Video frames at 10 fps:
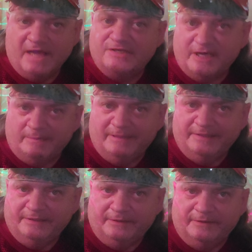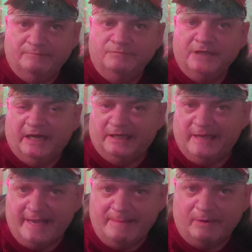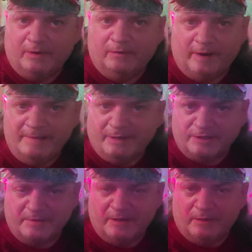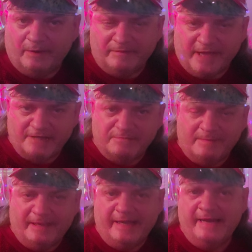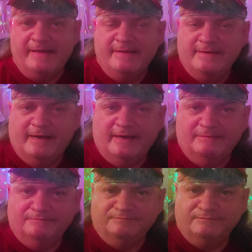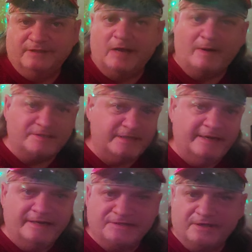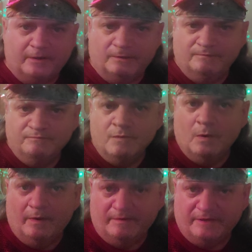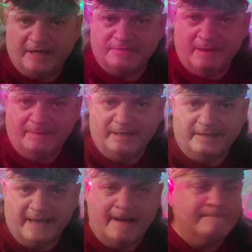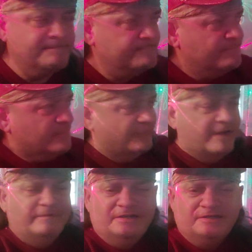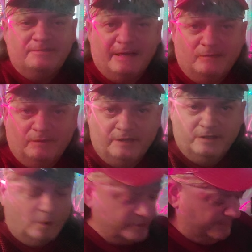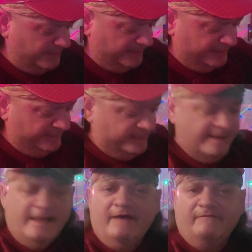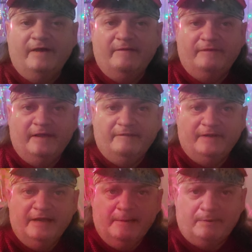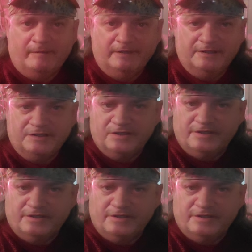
settlement or a claim or reimbursement or whatever the case may be, likewise in addition or whatever the case may be. Yeah, the thing with this is about with the endorsement, if any privilege is